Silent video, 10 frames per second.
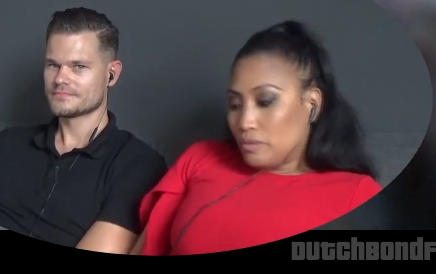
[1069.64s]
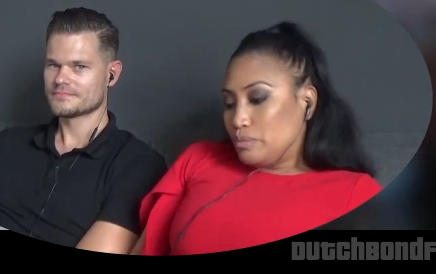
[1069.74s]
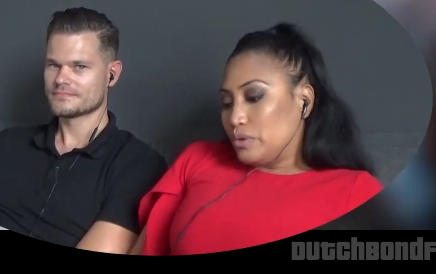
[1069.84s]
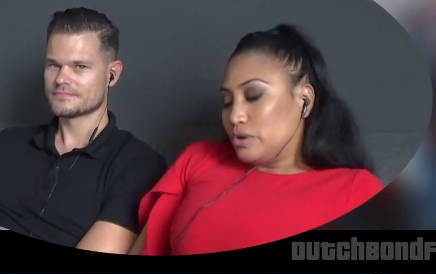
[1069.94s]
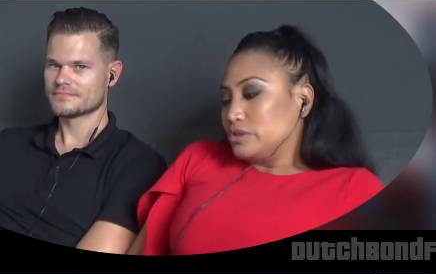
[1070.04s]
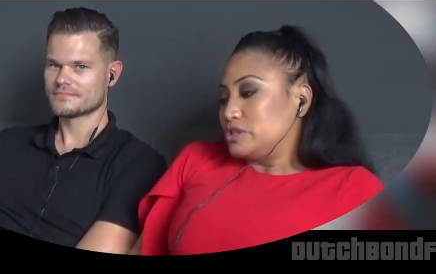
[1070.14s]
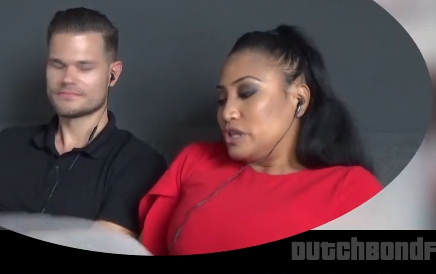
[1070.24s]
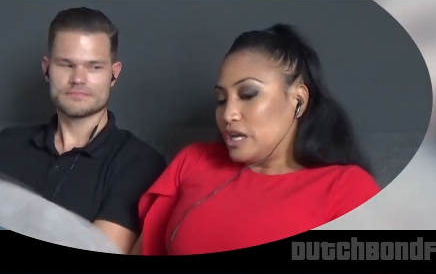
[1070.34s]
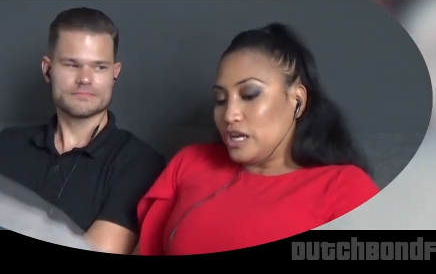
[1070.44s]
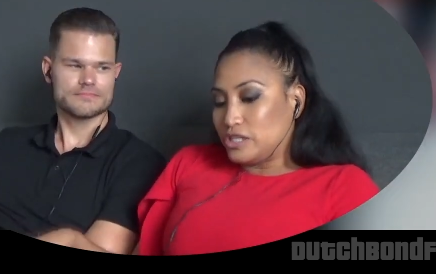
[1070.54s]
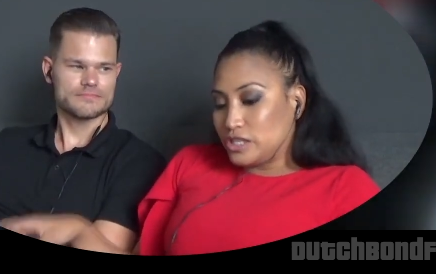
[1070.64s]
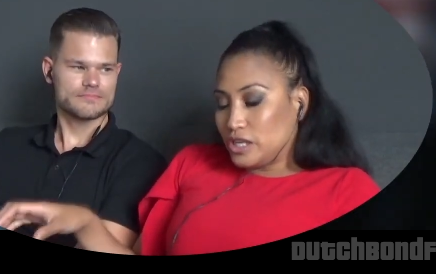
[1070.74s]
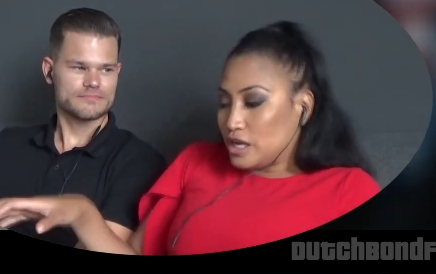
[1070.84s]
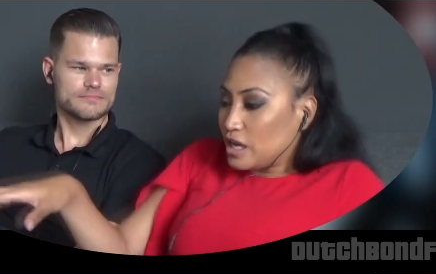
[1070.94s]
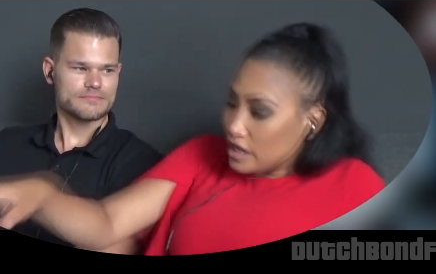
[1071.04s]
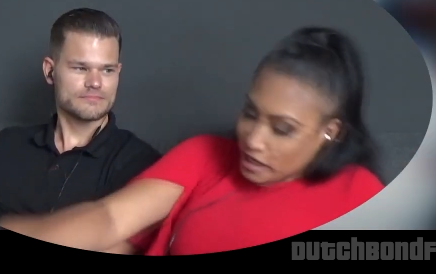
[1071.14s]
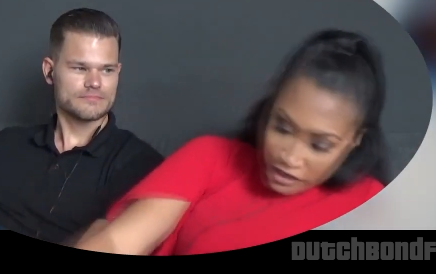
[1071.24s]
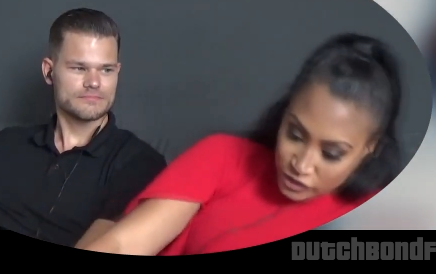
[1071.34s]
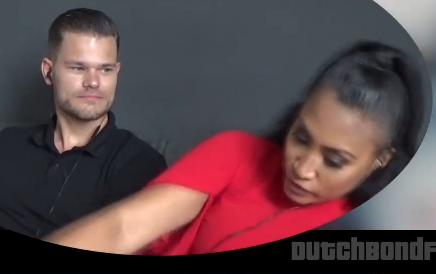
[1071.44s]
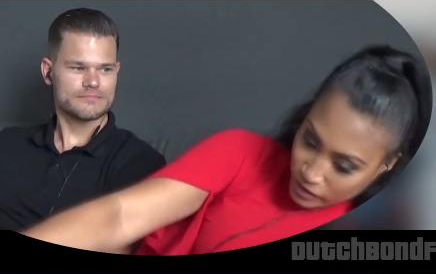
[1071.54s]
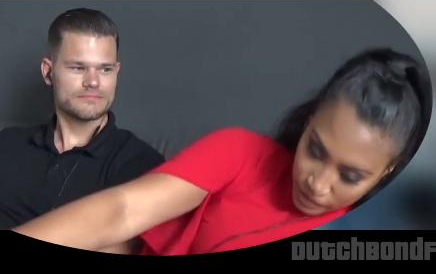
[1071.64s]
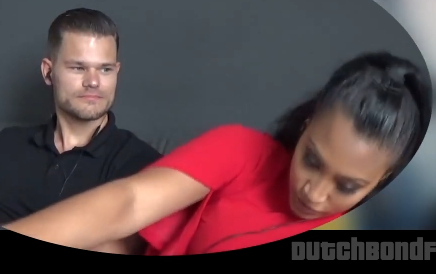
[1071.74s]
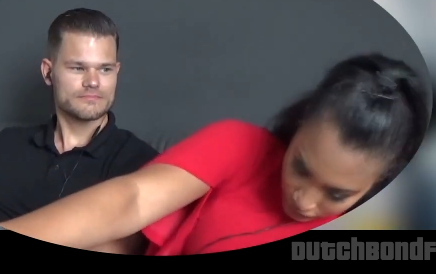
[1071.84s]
Speaker 1: Bond has had to kill